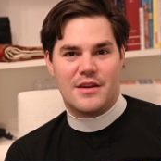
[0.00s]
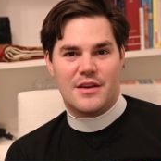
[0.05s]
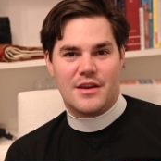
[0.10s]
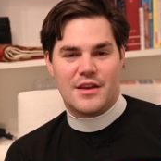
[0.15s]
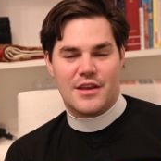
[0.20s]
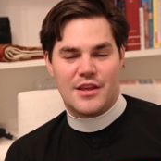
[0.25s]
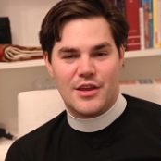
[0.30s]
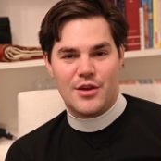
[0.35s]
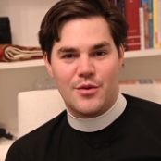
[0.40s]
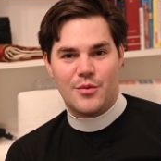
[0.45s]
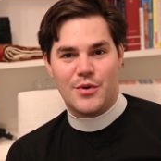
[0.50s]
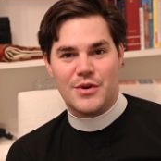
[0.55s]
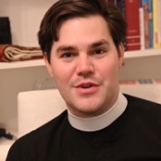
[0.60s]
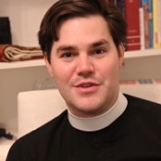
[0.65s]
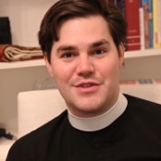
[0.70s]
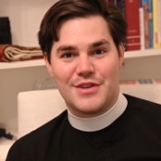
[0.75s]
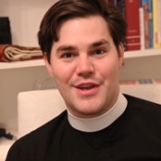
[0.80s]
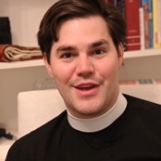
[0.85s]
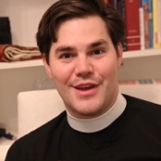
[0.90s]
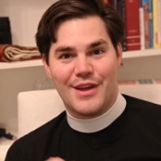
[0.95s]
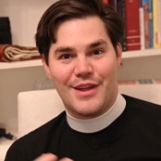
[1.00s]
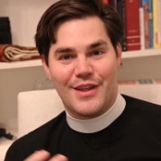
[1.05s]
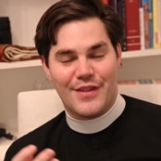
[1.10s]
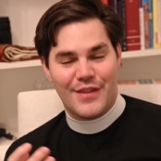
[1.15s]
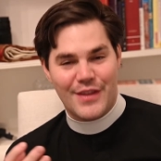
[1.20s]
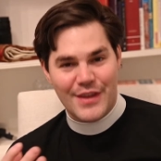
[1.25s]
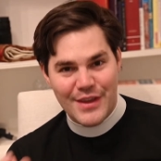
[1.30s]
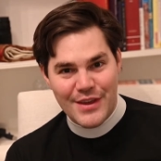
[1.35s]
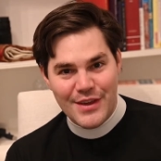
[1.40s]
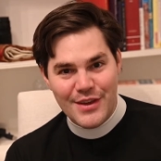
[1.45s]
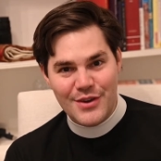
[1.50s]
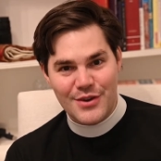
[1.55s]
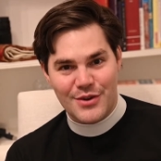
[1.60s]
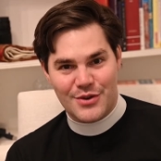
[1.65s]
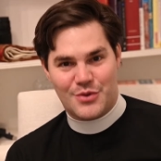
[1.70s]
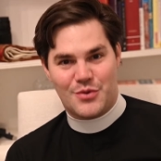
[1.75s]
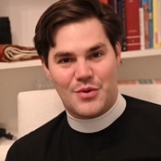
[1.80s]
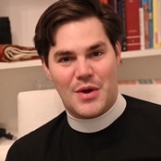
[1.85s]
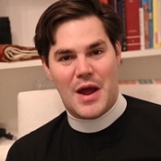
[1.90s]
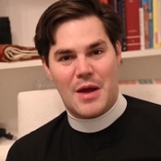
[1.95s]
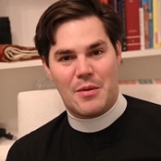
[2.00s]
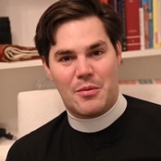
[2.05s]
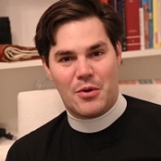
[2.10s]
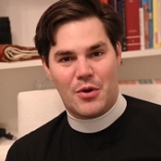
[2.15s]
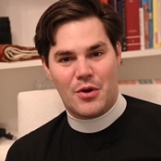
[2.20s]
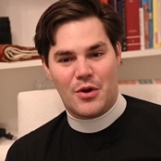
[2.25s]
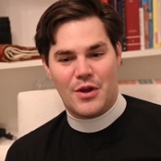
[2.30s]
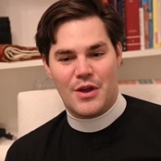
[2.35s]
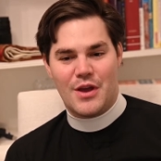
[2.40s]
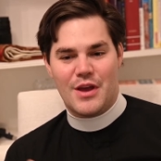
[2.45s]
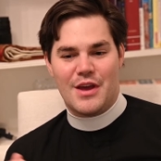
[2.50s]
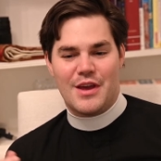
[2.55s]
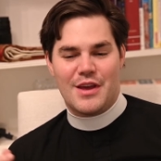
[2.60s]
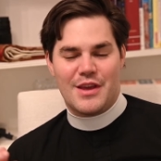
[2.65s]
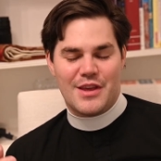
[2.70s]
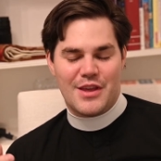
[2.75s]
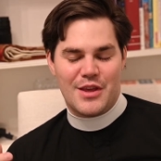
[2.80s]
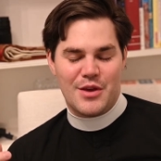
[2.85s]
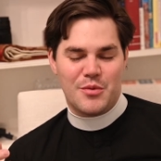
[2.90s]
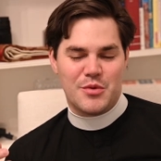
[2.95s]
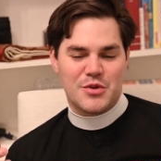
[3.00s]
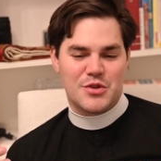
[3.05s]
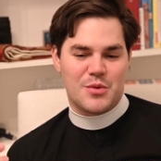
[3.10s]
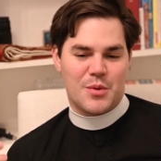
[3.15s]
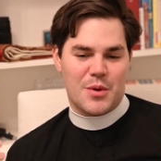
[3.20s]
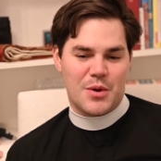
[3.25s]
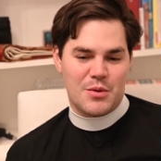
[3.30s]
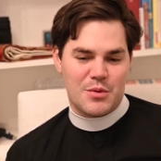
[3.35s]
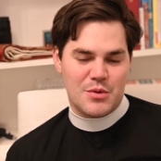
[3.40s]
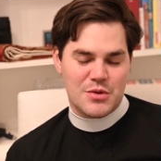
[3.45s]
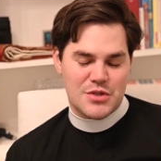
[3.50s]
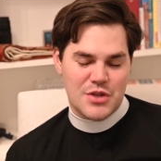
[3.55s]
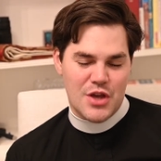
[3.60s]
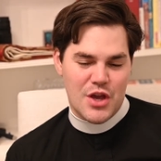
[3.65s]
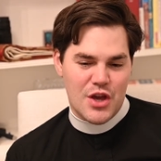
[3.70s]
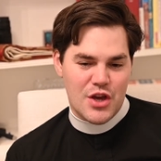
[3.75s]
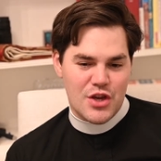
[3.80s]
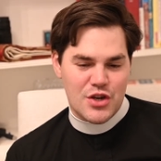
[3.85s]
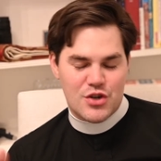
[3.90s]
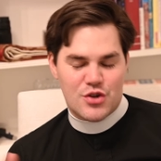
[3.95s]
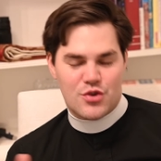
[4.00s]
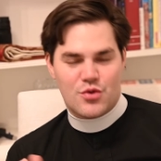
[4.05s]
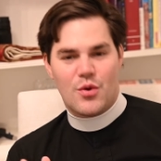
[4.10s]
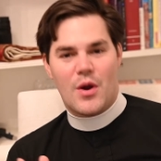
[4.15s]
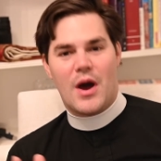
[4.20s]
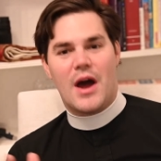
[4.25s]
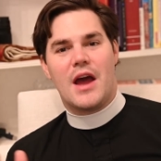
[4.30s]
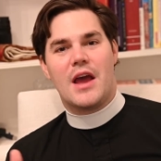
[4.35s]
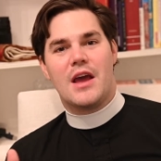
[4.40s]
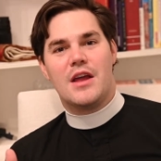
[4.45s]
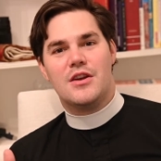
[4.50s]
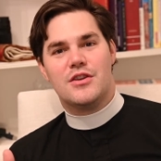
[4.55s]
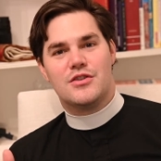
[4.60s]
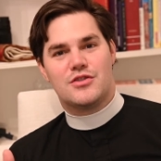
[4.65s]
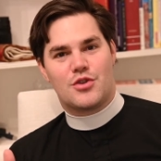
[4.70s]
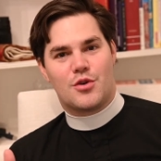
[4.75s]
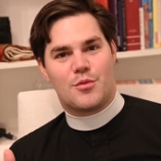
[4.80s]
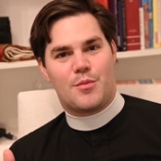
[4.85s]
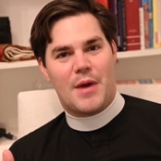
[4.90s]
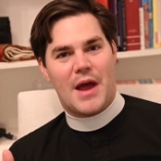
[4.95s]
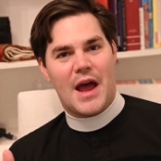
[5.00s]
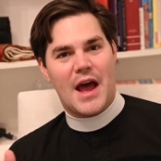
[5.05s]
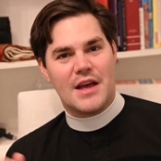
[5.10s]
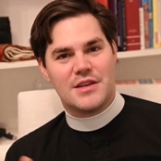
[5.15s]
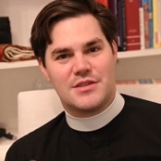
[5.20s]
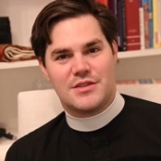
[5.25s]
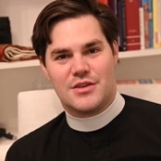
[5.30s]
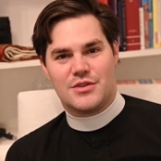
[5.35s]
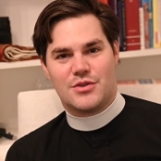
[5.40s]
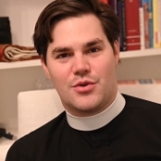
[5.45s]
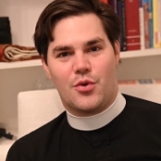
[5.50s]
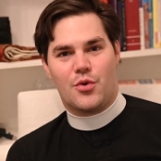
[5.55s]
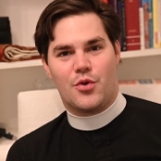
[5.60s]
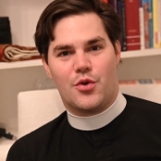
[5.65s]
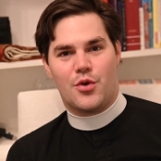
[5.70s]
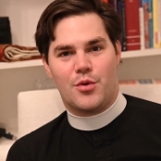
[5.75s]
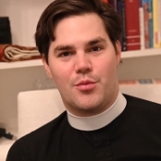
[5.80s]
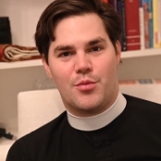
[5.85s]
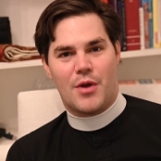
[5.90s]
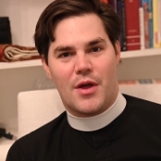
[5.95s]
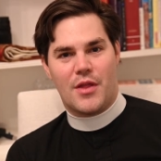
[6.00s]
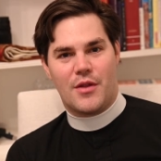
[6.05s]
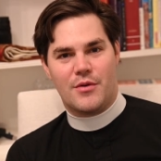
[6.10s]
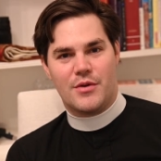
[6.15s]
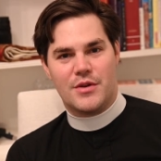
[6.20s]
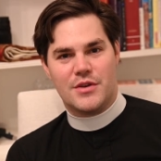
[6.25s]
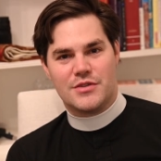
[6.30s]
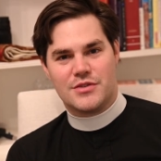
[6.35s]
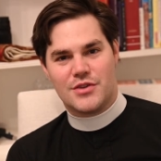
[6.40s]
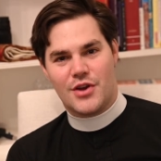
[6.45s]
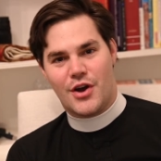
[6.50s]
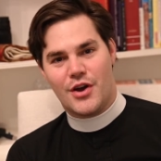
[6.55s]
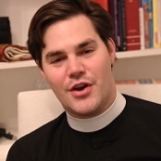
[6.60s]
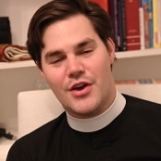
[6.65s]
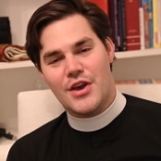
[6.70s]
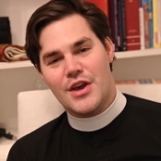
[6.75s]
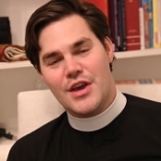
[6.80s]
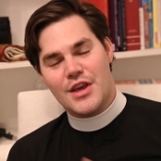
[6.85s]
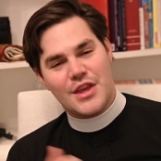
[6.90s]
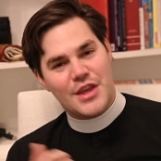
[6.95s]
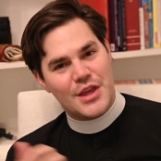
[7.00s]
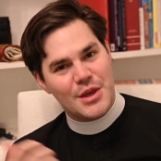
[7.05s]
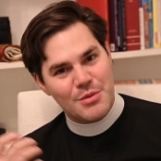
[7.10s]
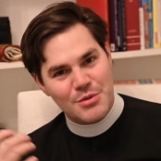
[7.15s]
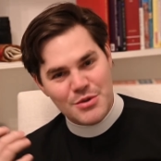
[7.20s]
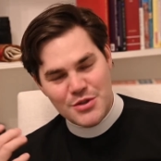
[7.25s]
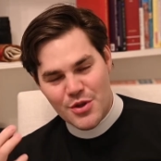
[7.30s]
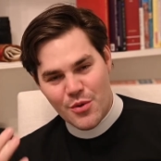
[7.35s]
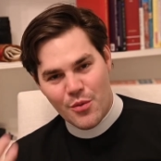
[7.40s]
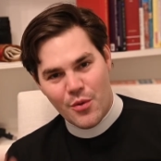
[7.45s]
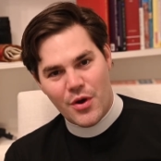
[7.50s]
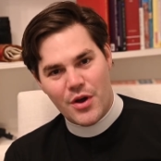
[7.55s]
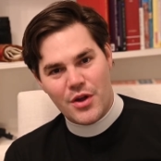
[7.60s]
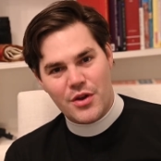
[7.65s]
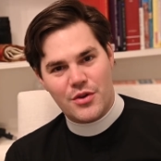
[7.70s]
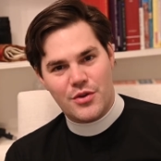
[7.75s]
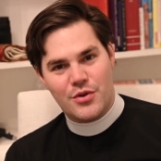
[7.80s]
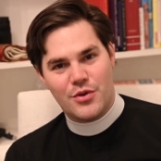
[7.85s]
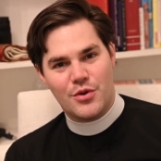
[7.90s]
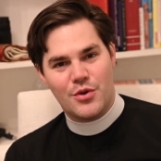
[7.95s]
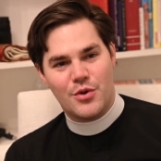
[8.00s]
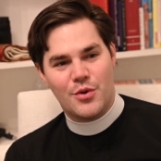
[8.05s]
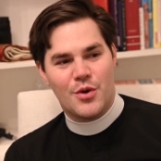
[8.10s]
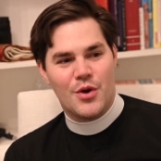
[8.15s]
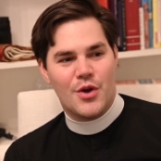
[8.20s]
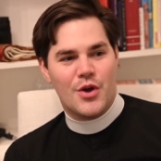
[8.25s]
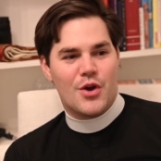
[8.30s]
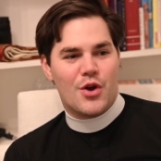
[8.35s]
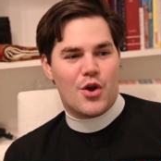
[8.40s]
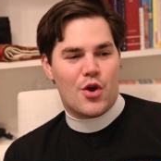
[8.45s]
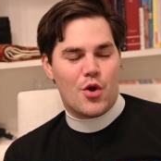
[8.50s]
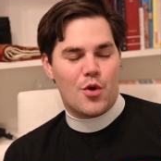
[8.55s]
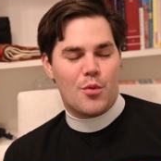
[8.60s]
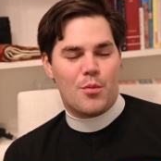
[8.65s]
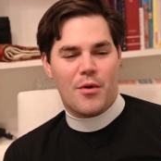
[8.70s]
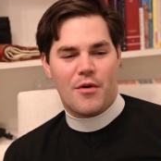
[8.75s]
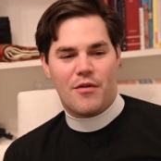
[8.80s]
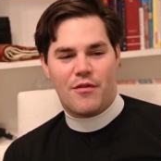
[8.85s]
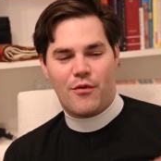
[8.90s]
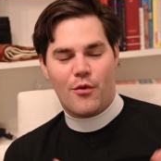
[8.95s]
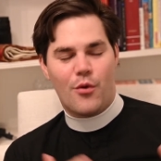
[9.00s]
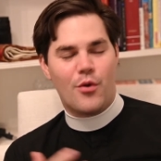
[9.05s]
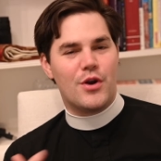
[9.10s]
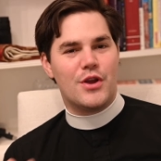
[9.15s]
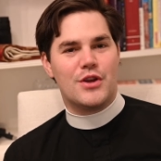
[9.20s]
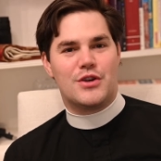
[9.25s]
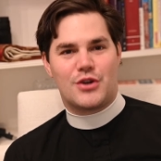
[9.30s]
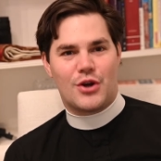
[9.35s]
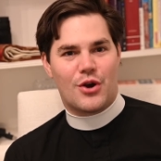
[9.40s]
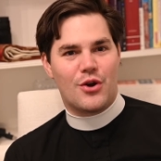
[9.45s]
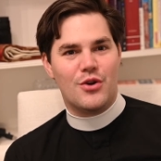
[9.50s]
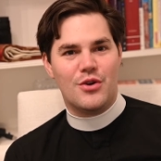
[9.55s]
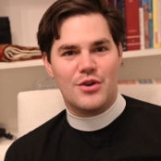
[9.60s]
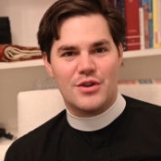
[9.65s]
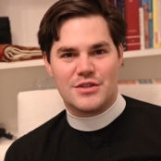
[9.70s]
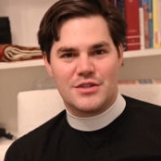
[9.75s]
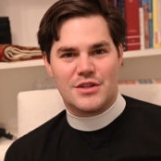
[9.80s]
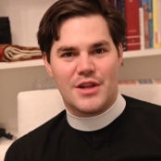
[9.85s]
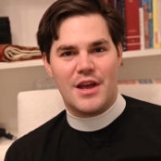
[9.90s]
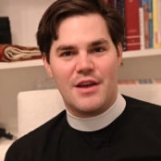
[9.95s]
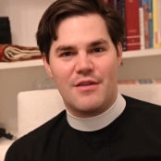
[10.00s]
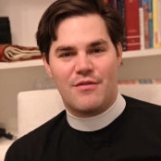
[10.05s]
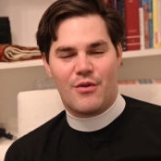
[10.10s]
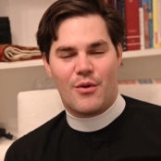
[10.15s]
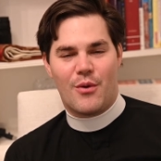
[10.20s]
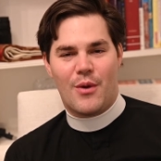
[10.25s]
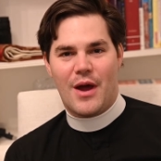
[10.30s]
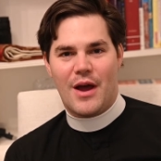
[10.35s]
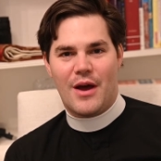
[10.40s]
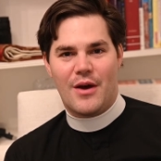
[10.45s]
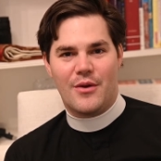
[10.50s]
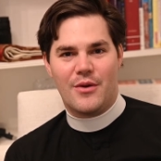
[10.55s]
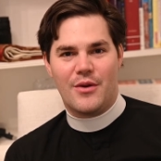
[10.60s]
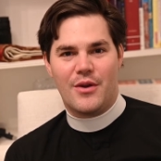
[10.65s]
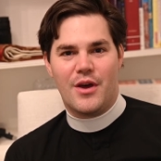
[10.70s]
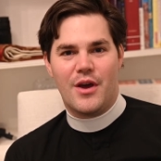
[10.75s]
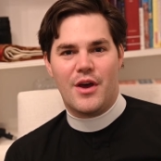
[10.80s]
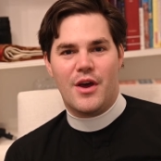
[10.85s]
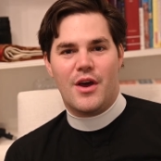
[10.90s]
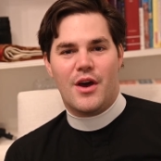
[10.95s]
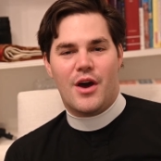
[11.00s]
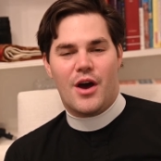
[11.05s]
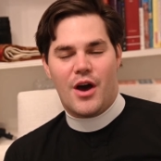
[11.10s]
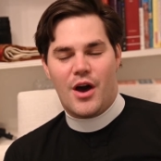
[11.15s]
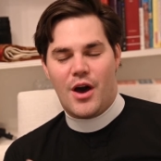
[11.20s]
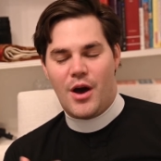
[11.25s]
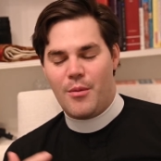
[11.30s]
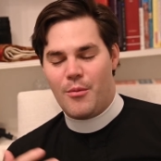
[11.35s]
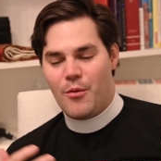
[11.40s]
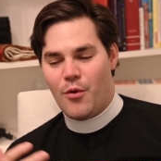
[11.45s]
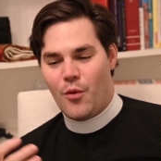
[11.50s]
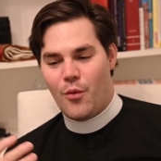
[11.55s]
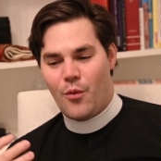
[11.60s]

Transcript: He was the heel grabber. He was the one who was trying to surpass his older brother Esau. He was the one who, who before he turned his life around, um,